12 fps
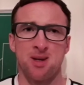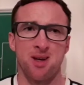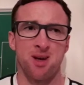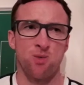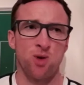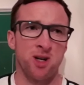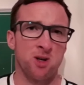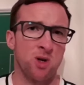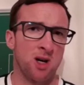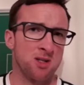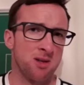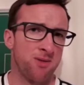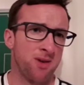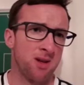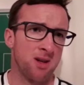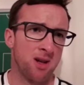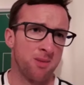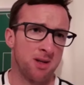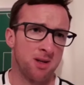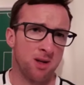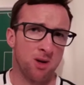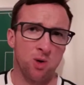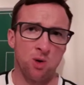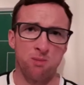right across the field. I mean, you
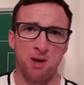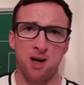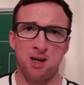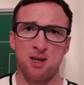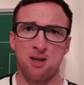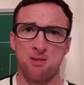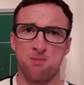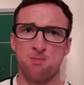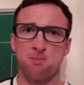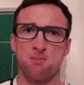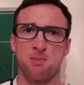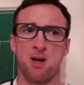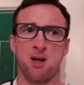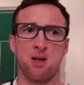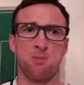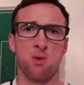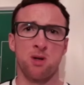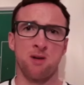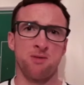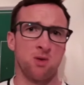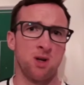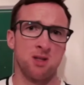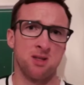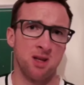could go on Markey, and Markey pulled off a
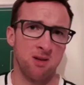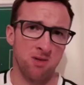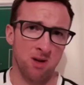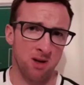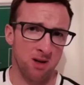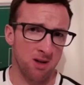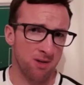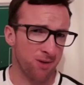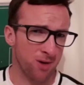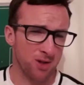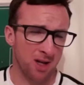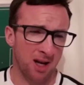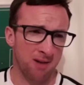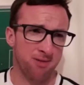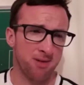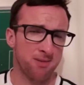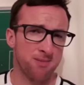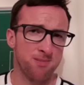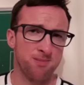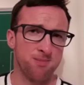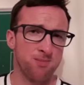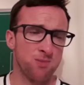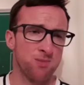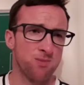great save there in the first half.
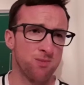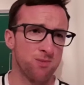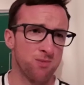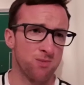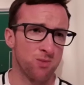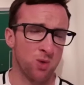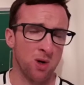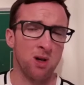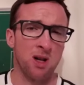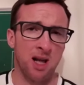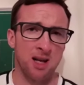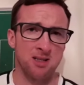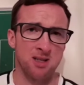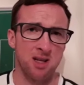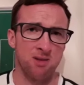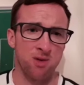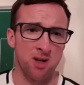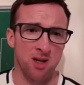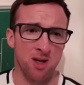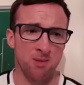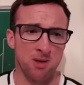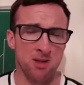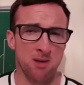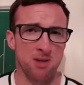World class save, really. I
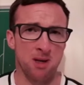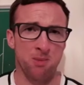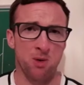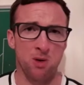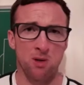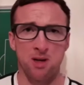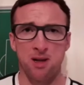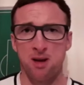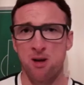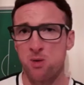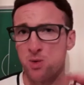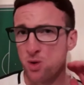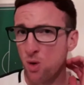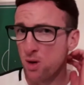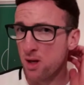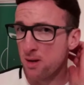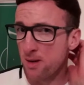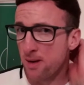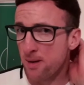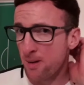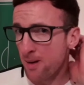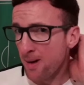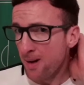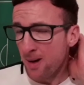mean, that ball, that header was going in,
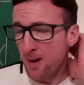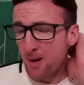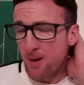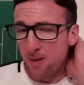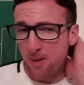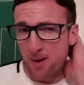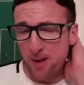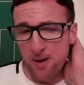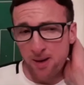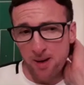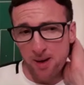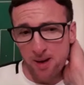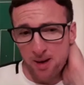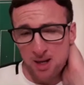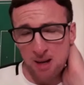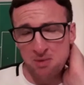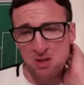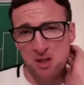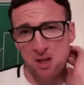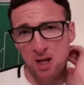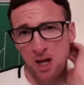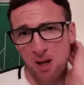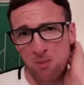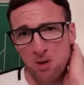and kept us in the
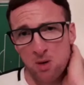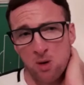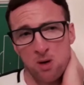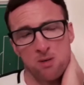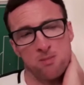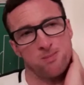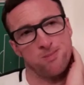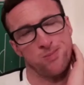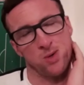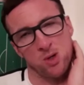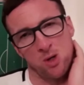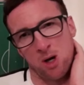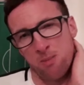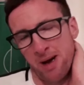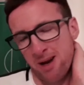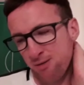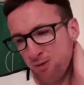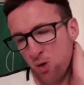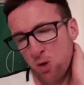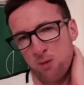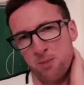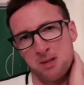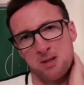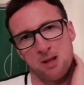game. Our back 4
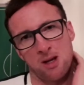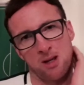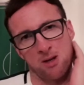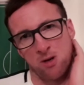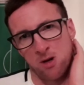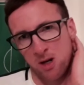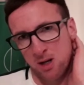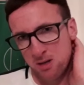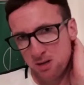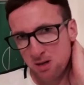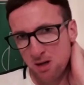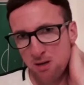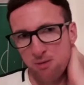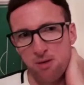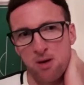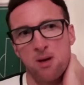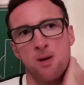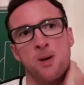have been steady. Derek and Steve.